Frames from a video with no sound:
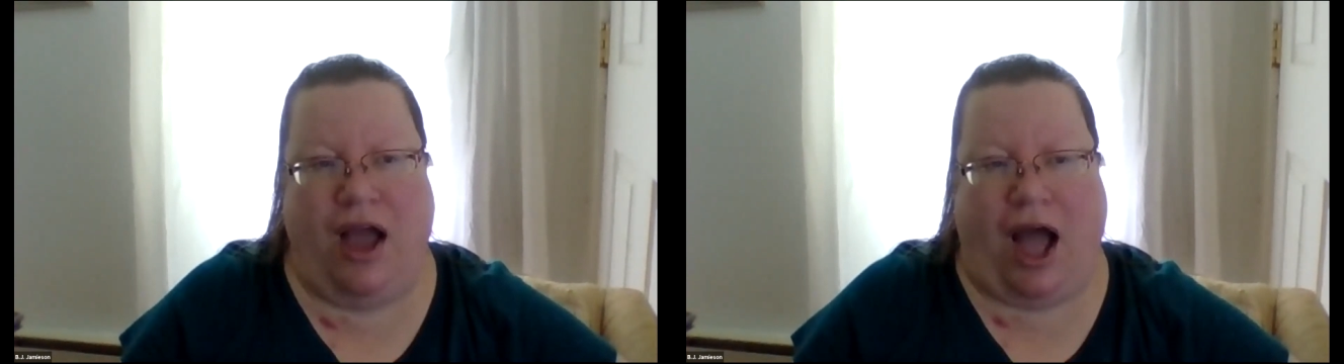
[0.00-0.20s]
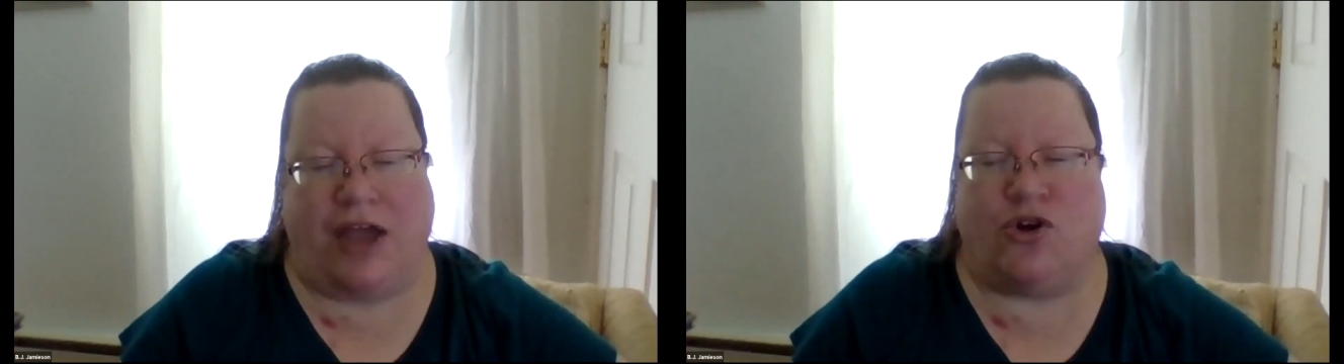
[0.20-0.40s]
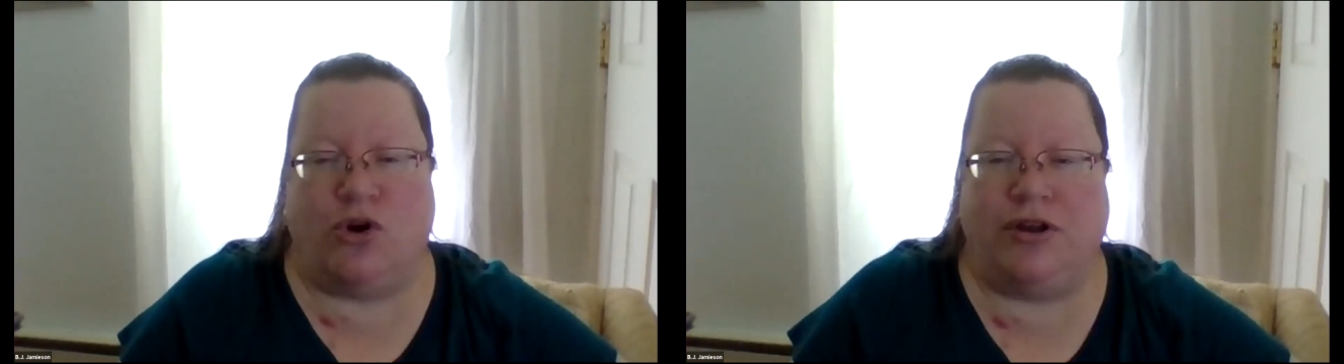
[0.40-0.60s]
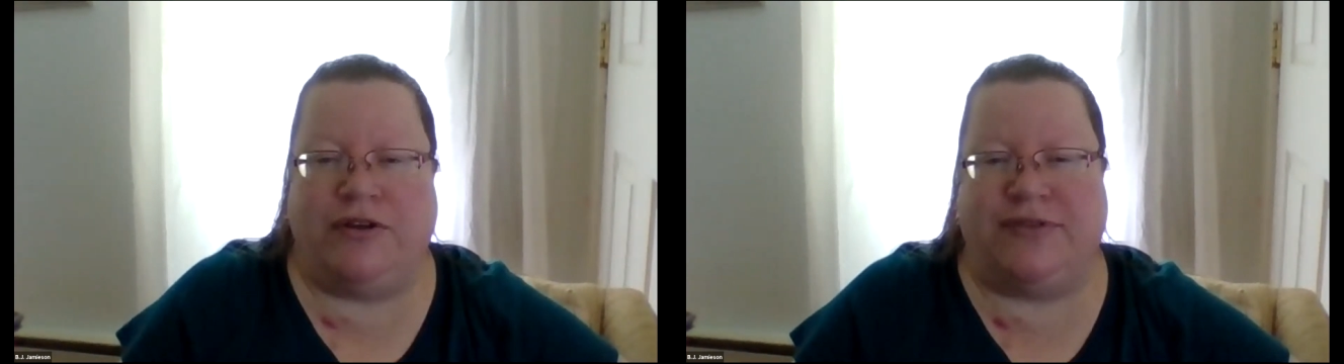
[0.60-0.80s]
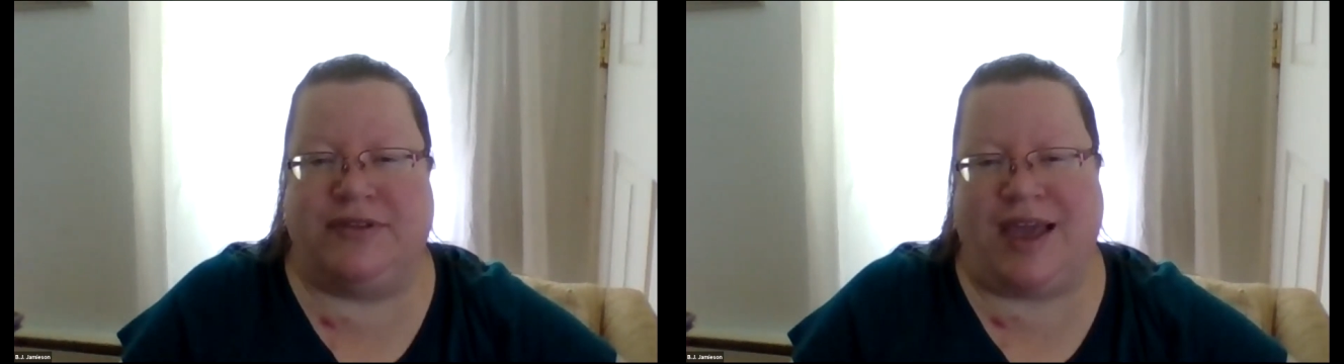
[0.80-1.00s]
I could
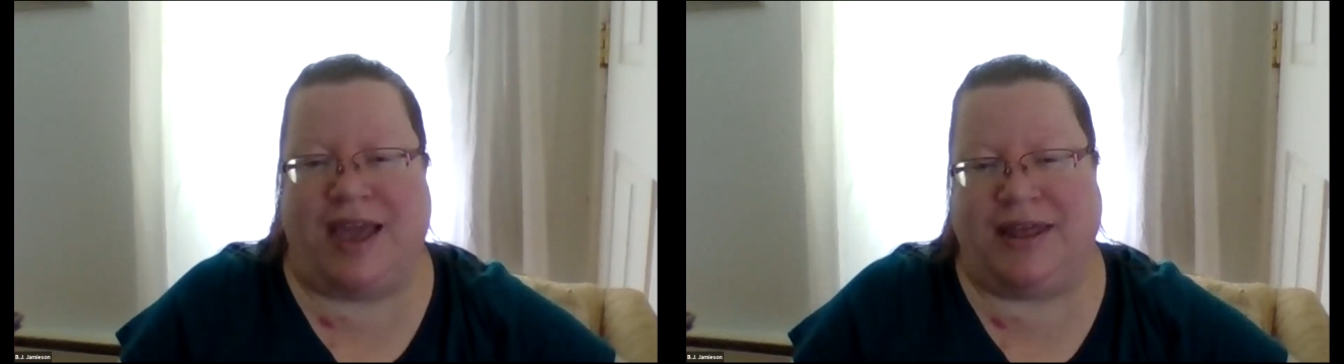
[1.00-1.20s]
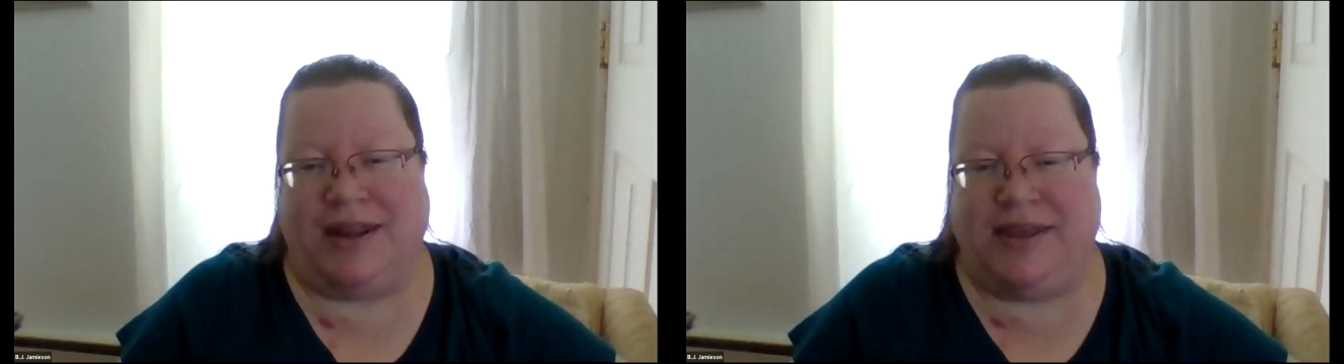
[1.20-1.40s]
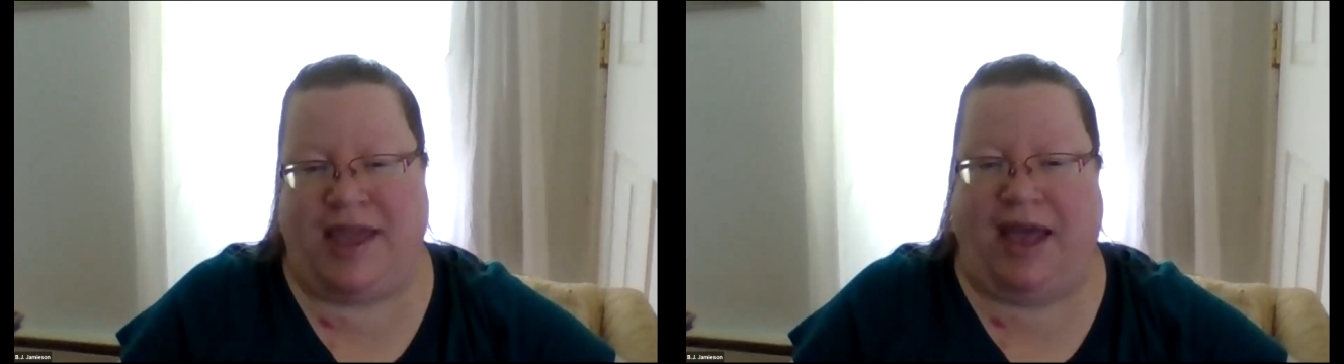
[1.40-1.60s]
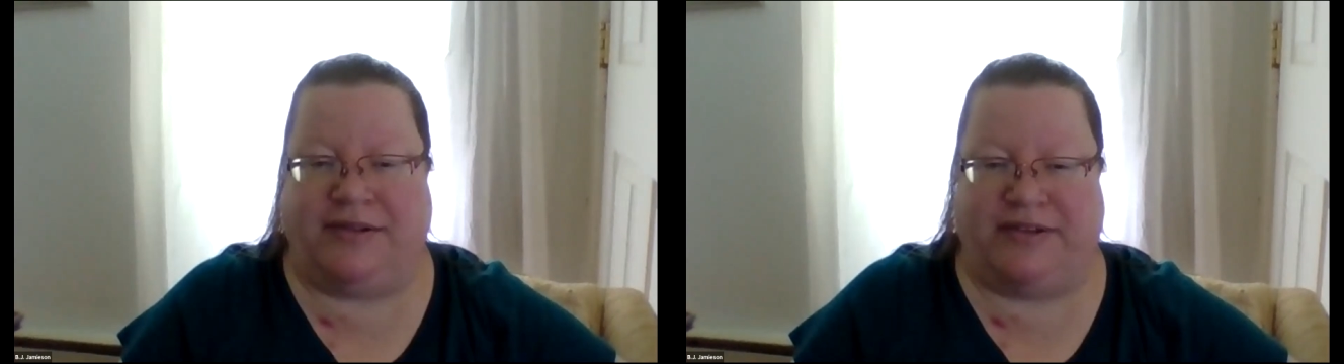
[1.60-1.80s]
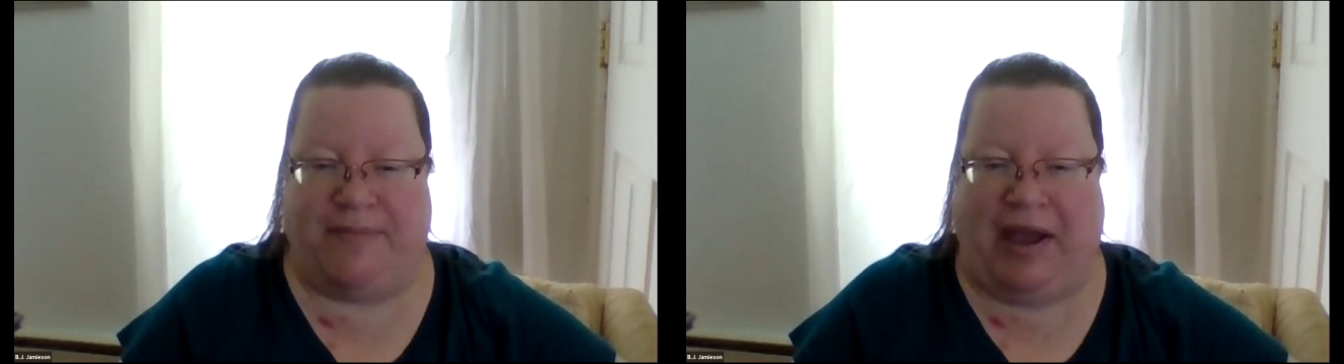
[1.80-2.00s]
have taken a
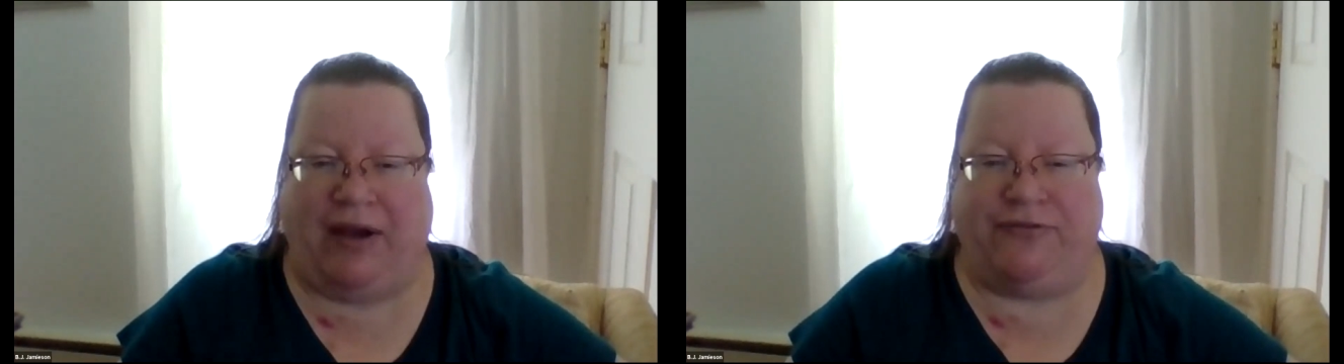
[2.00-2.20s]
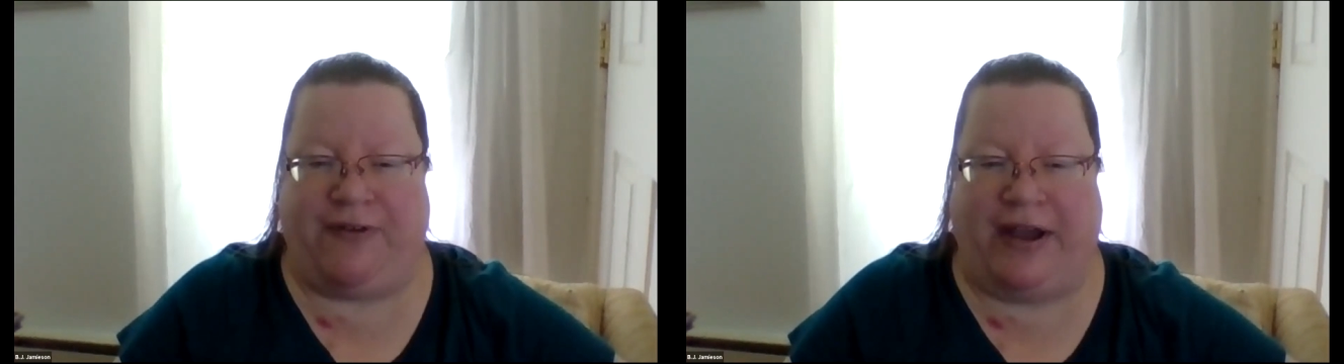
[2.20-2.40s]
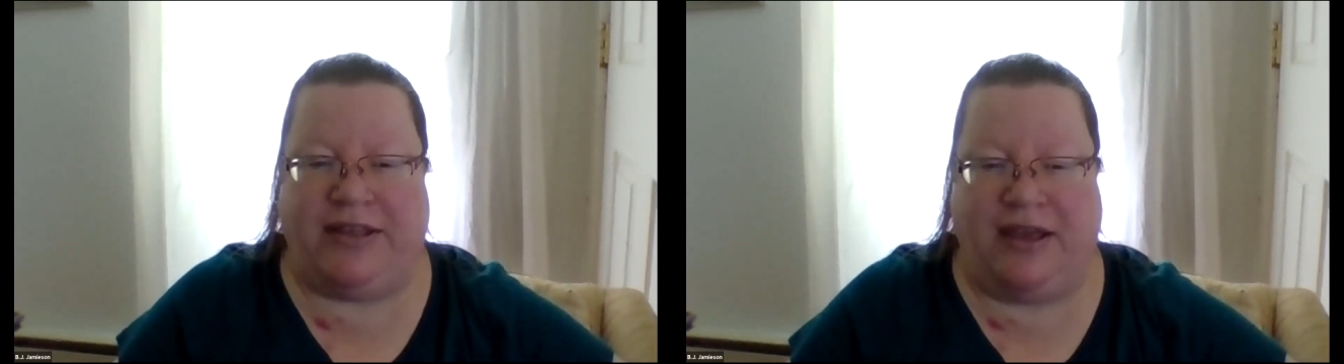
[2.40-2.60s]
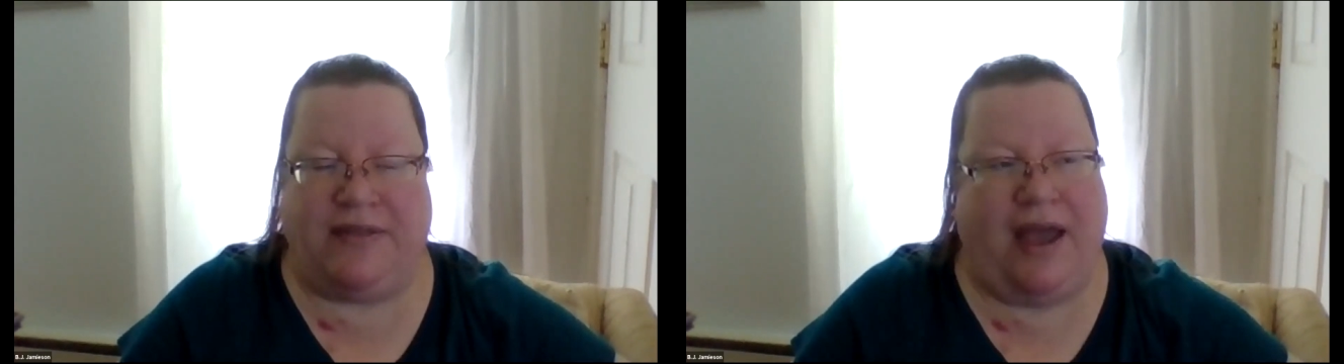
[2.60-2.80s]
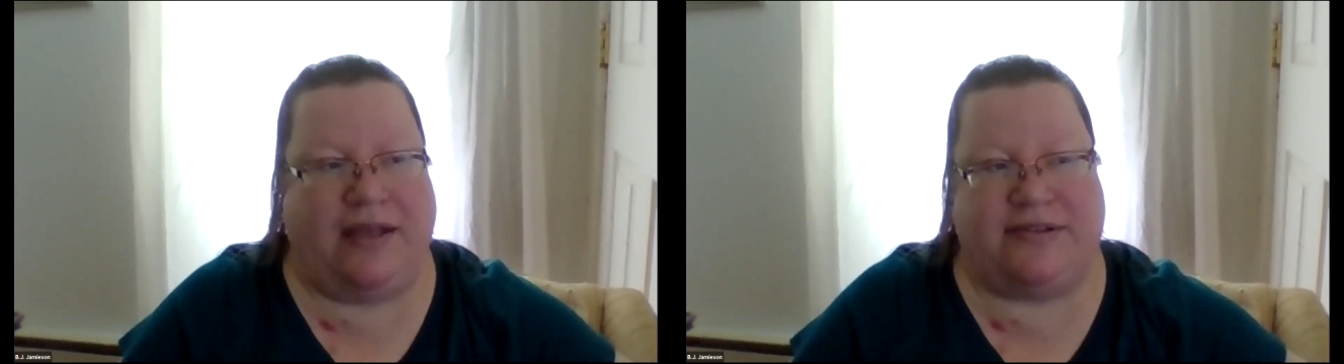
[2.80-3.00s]
guess about finding
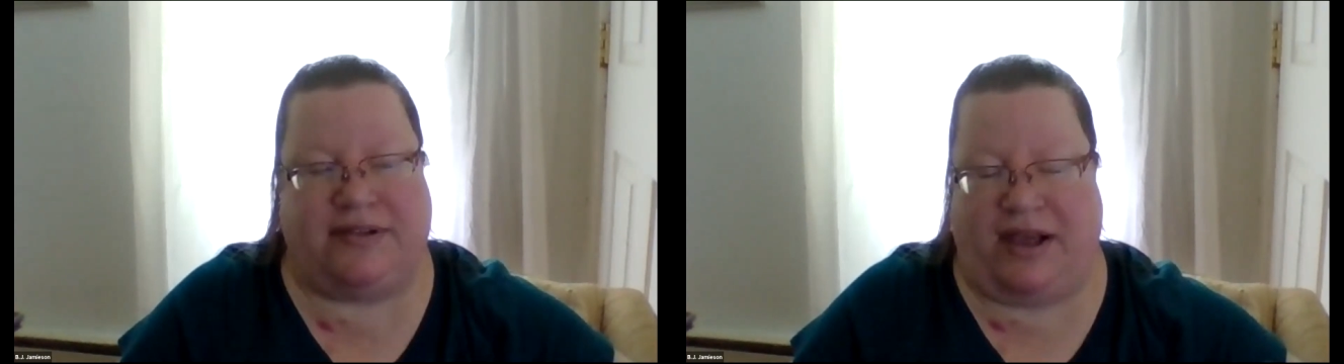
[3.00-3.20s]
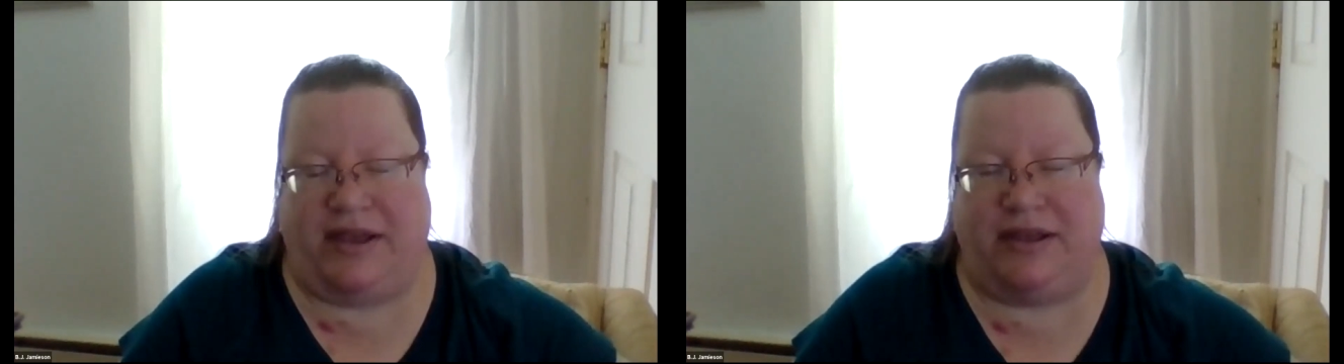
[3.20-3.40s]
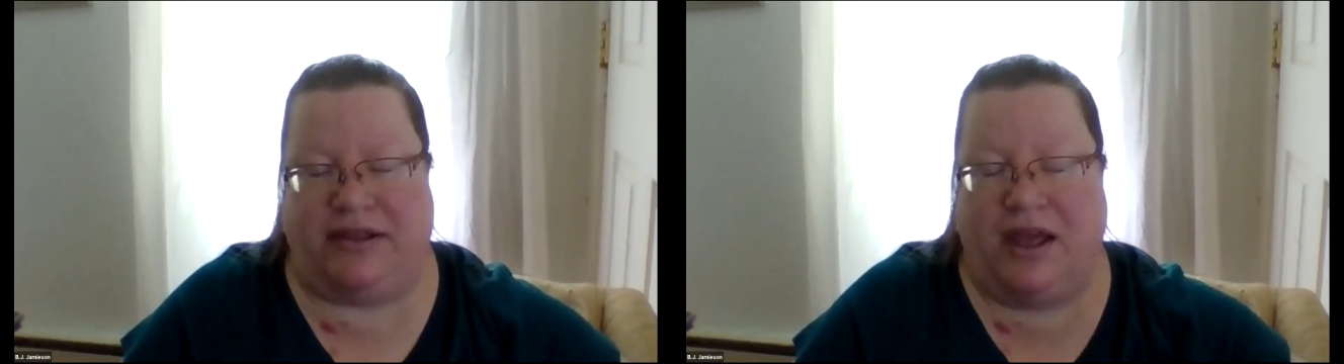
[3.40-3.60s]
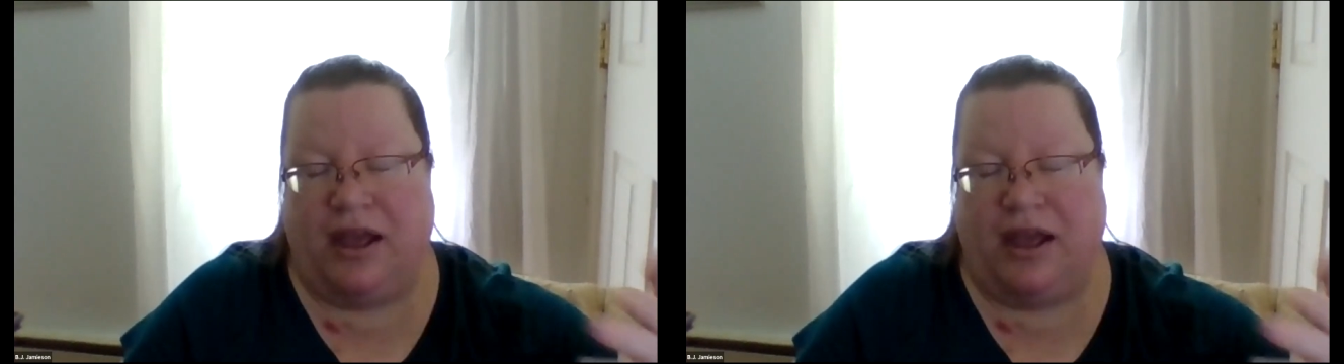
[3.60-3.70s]
that site,